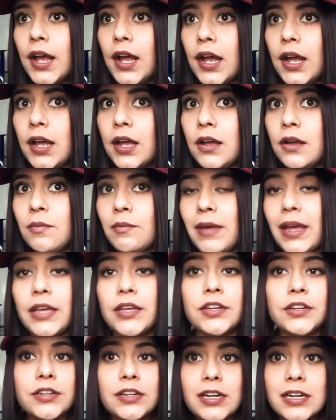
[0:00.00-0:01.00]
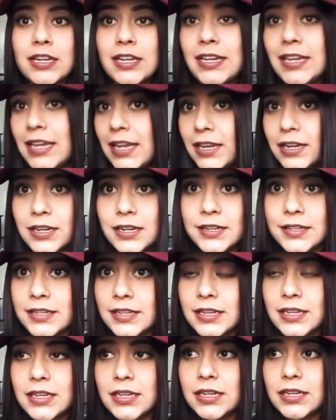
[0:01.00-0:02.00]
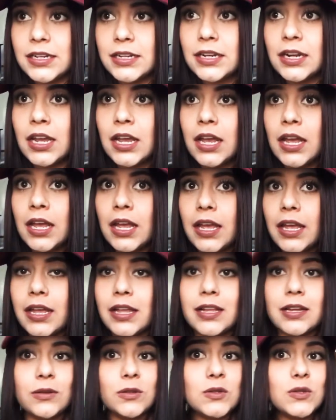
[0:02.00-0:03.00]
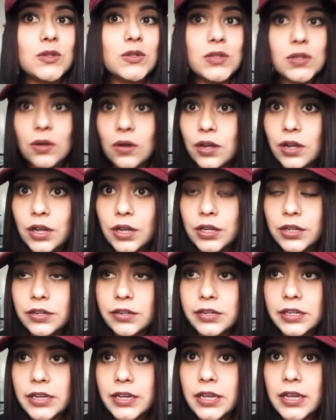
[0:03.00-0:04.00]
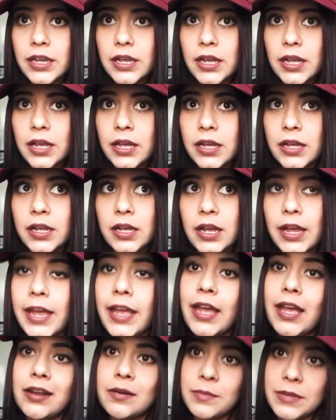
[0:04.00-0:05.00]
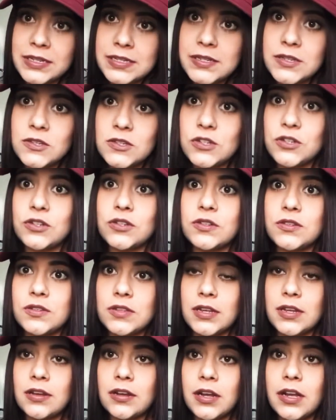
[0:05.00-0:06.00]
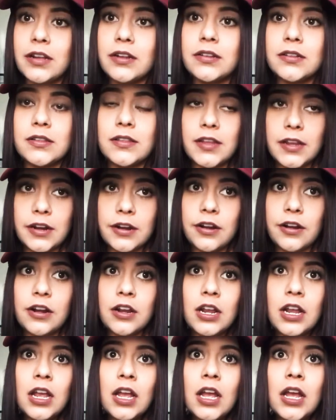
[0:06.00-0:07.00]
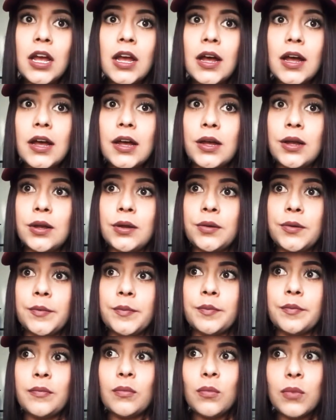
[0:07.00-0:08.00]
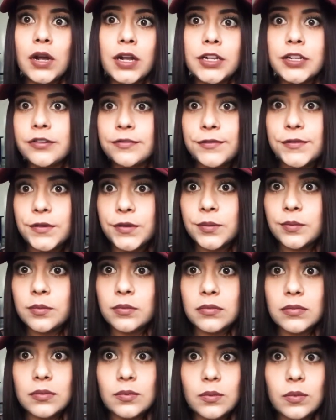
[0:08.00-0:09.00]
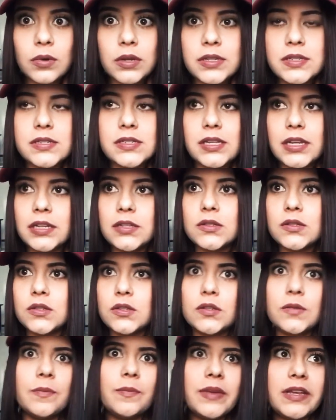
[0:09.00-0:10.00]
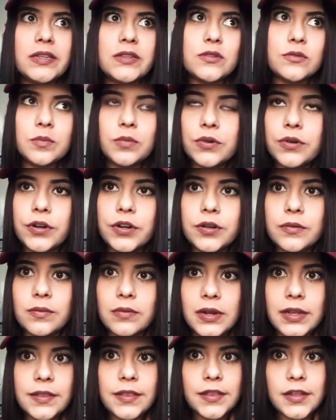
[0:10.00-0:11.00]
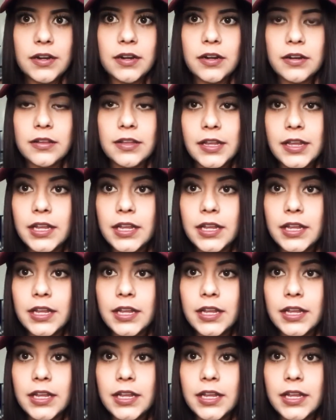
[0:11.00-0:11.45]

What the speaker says: I couldn't eat anything and I was so hungry. I had my sisters, thank God, there. One of them was like the best support right there and